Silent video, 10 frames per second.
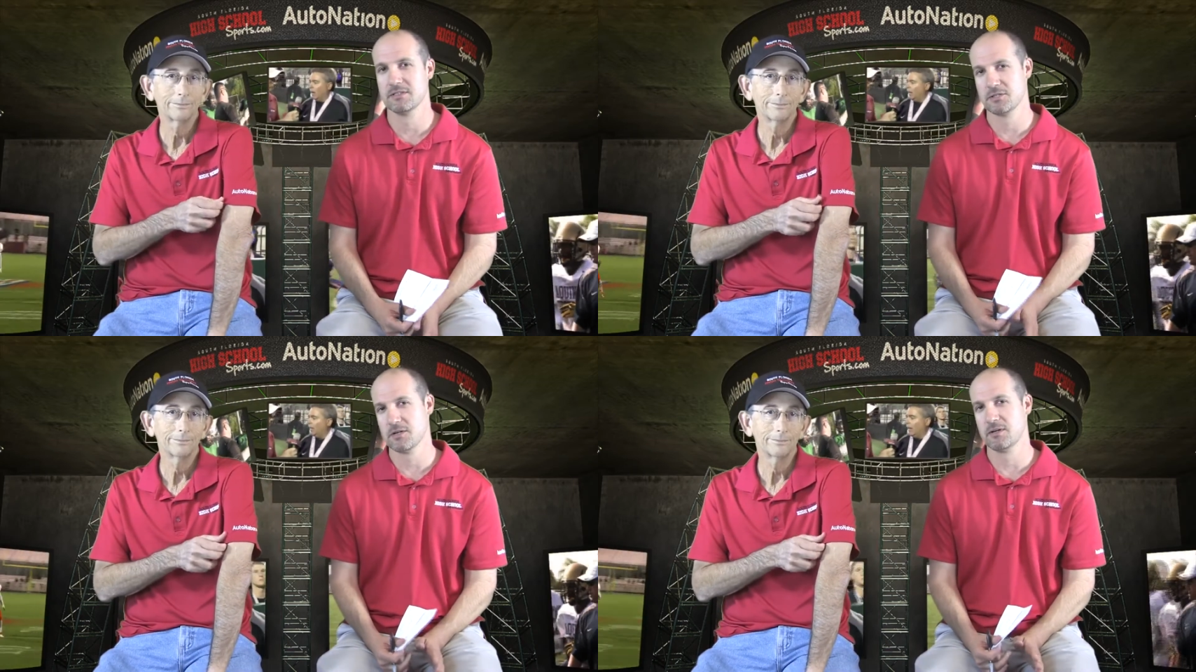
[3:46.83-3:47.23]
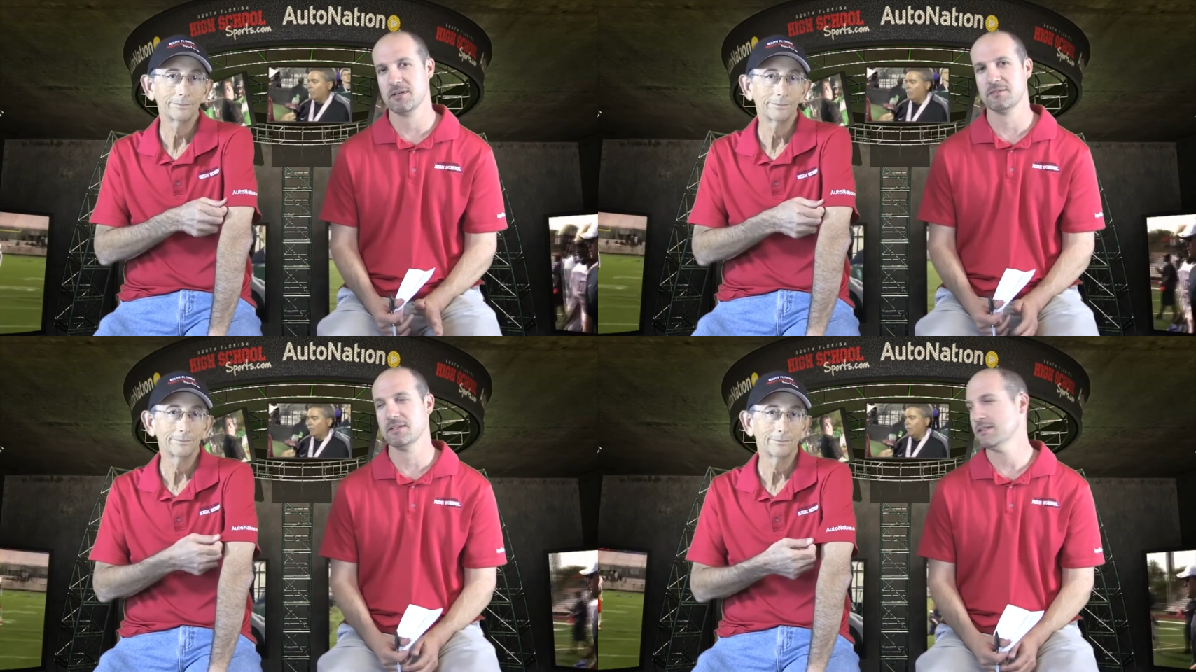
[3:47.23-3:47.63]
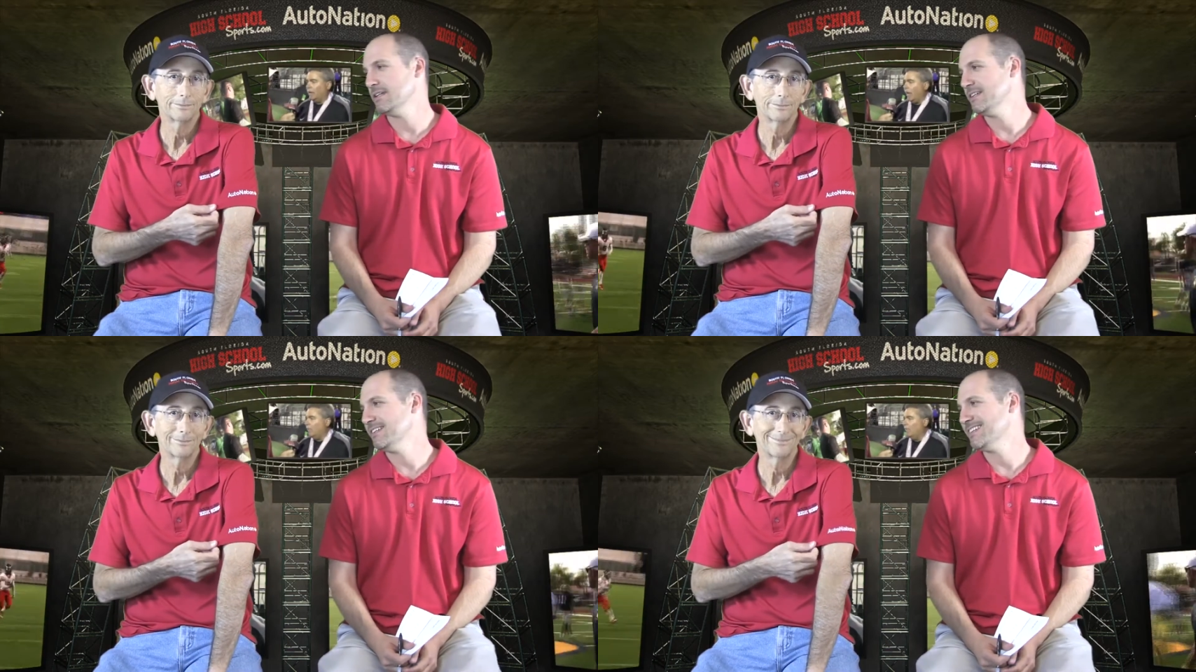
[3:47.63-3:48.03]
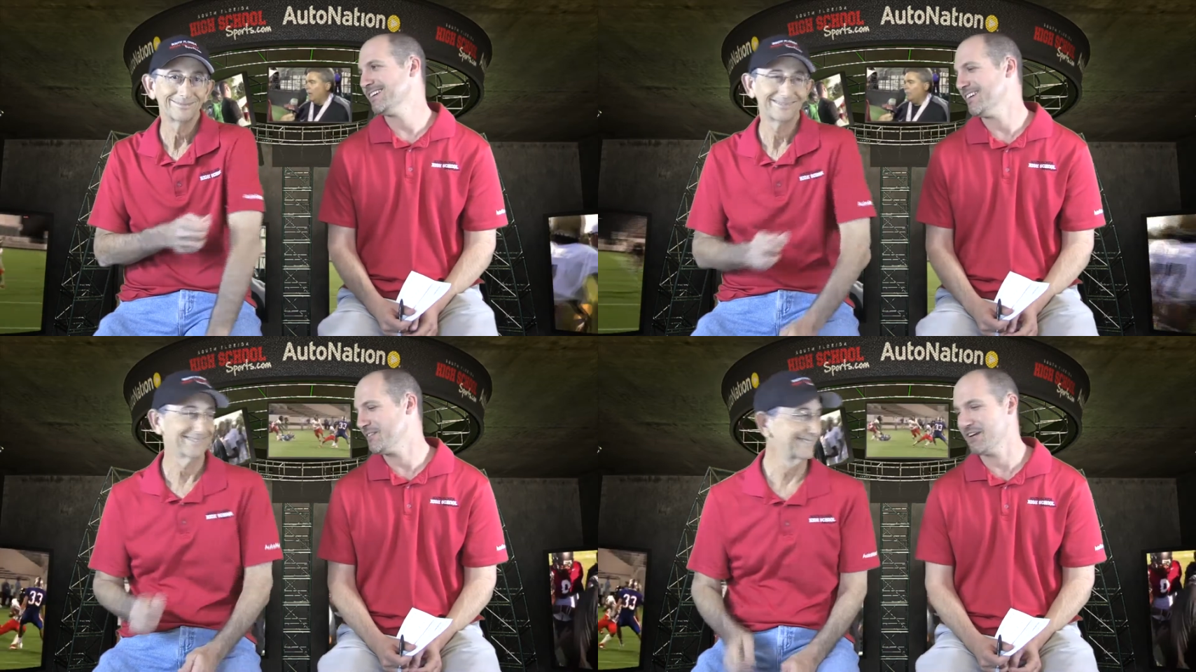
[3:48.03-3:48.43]
Speaker 1: you're showing off now.
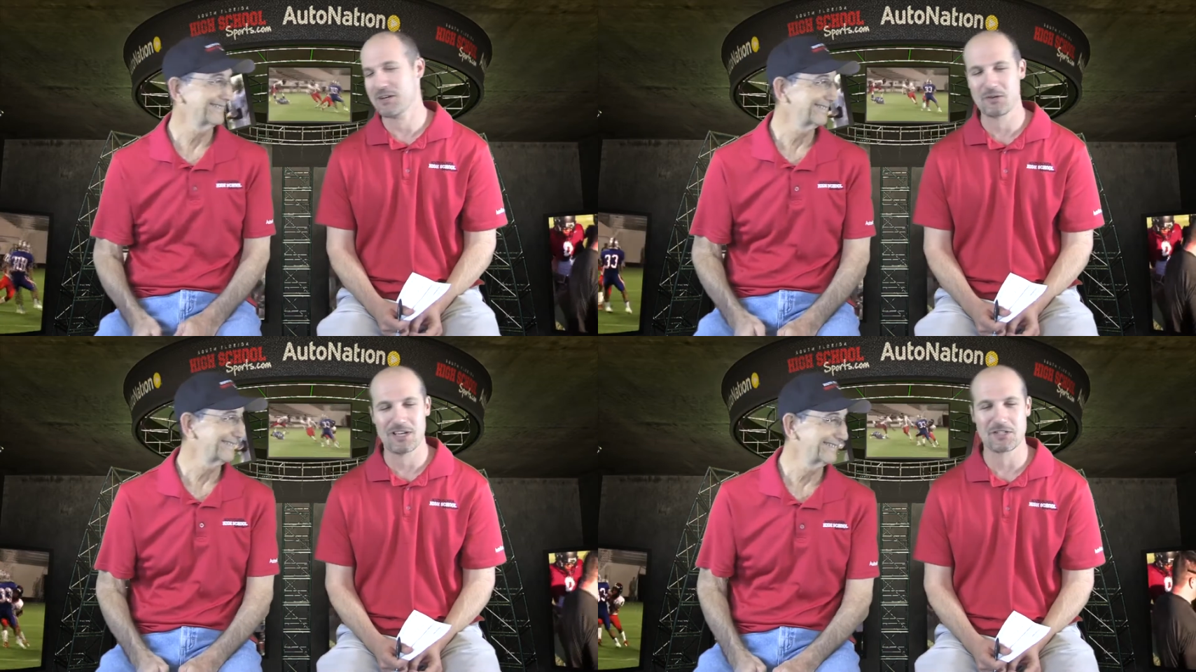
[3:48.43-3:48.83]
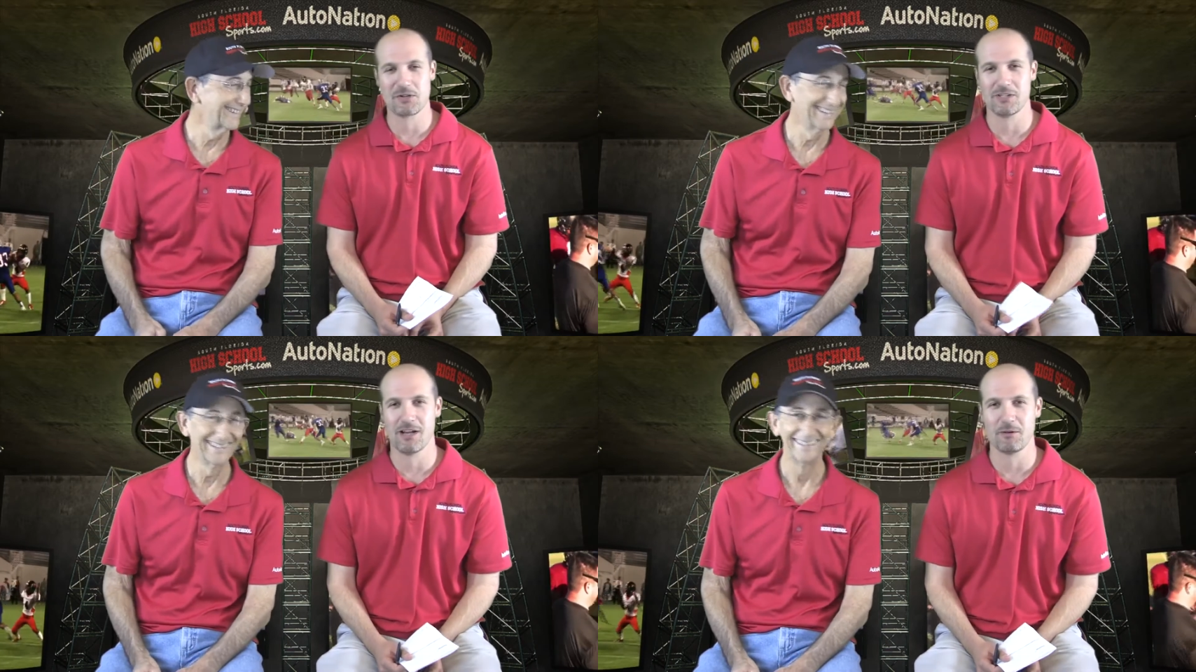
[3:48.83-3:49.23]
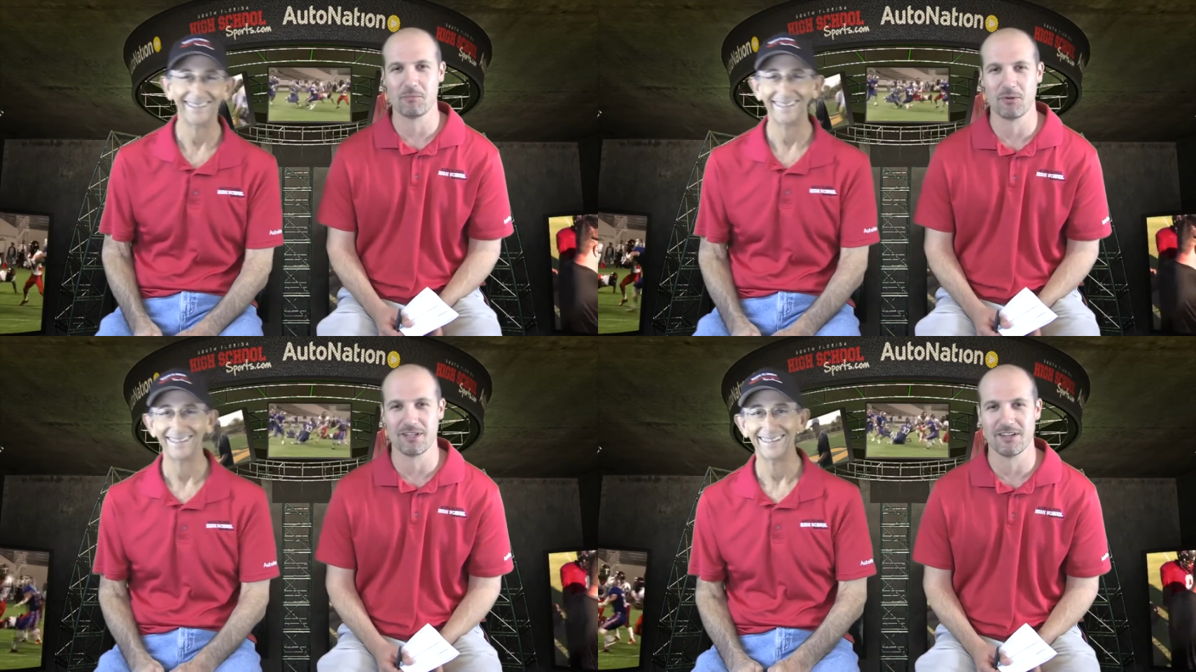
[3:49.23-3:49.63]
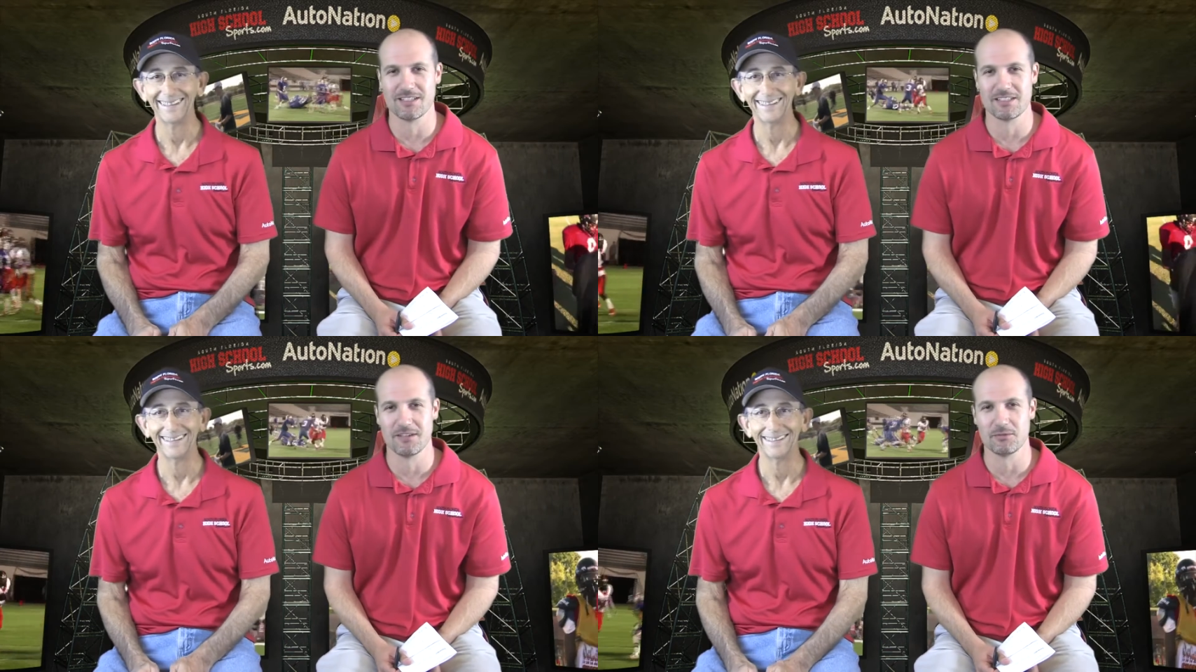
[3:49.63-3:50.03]
Of the Auto Nation Gridiron Report here
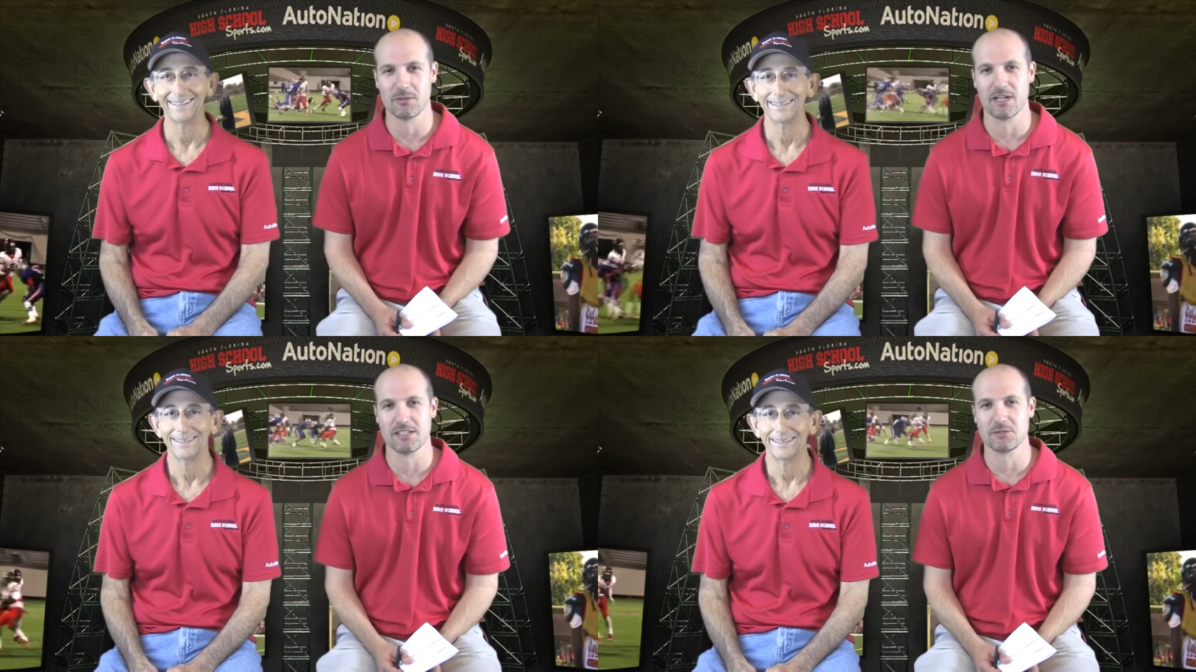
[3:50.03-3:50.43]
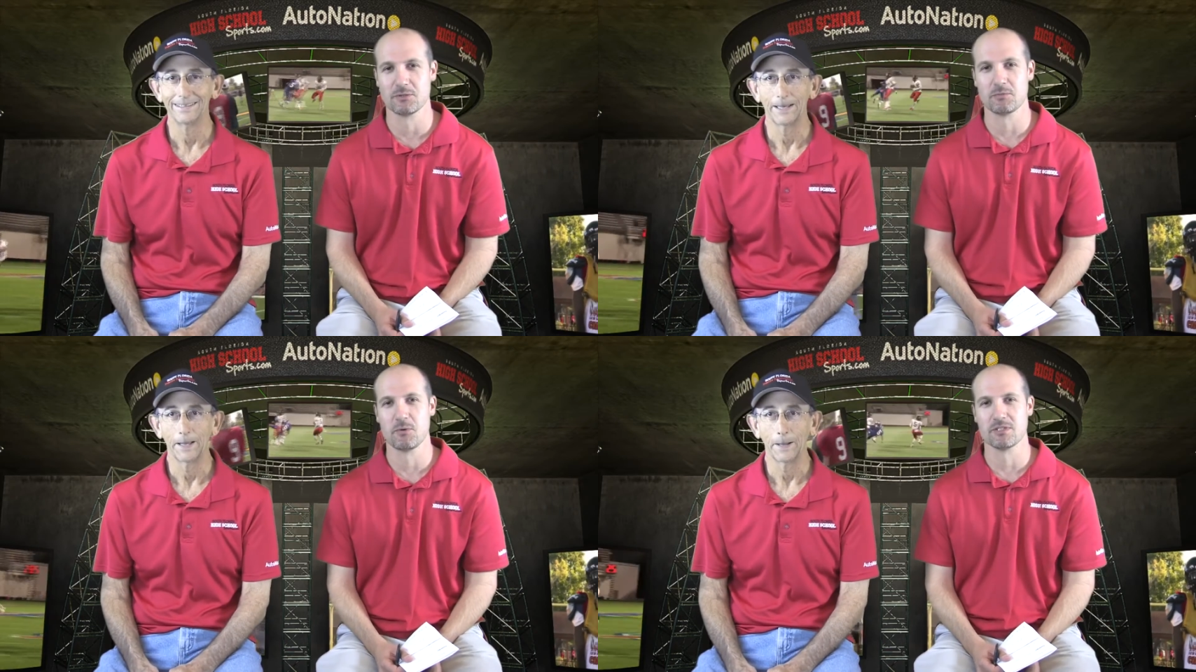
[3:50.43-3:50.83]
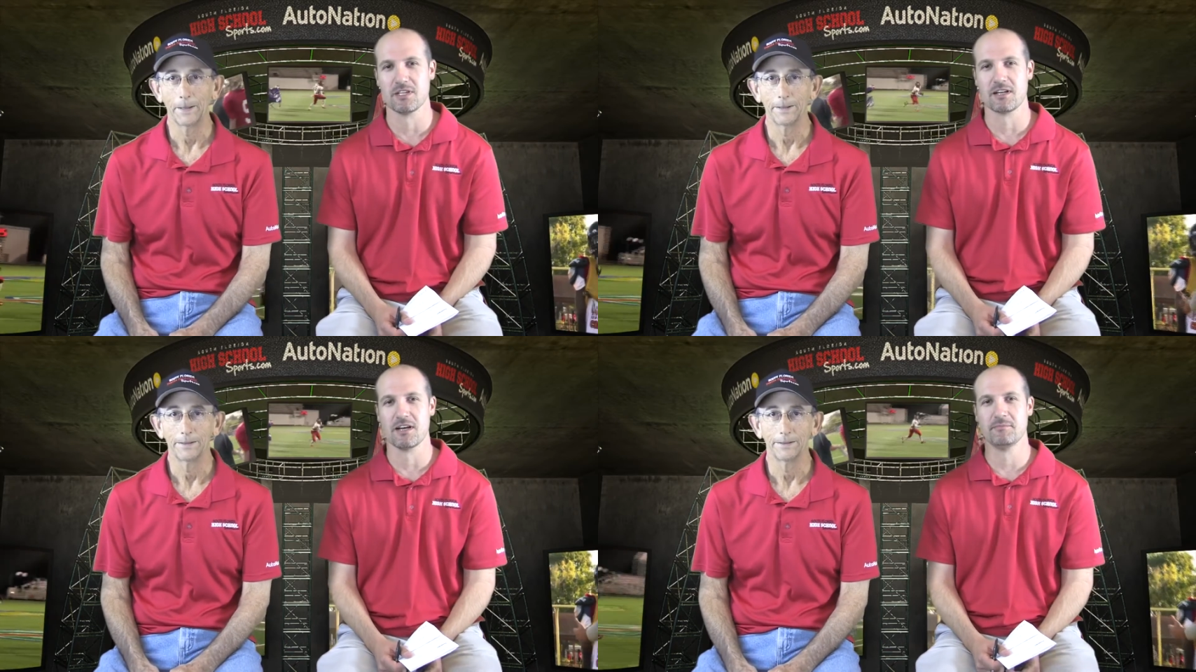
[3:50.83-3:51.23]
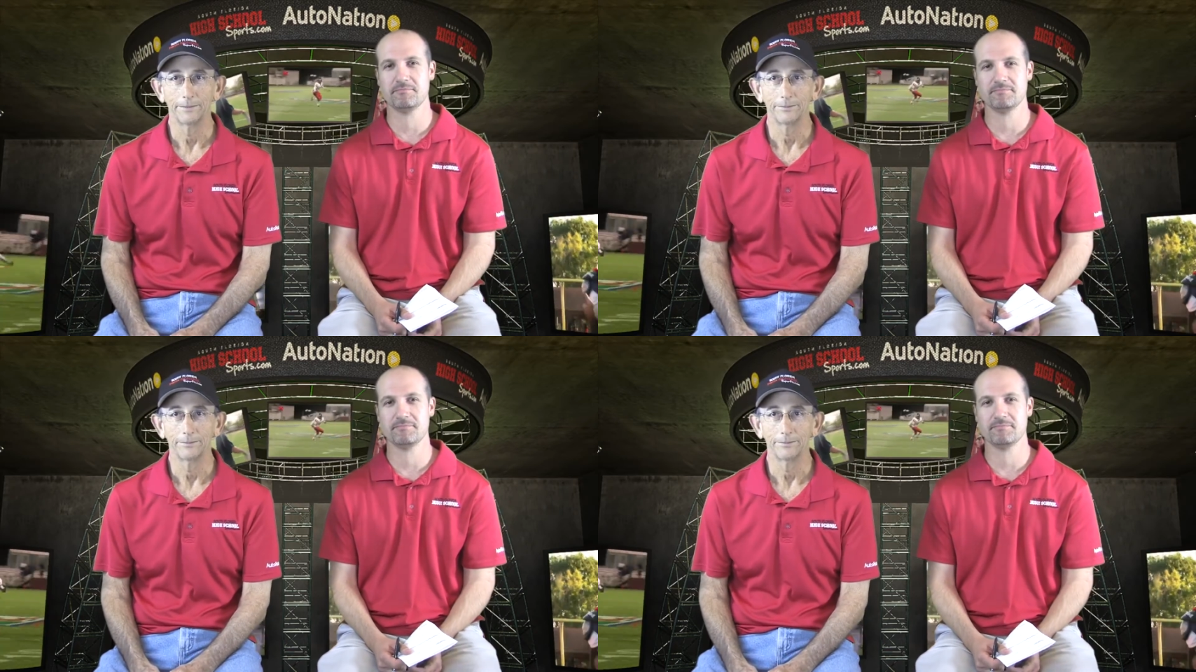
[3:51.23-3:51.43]
on South Florida High School Sports.com.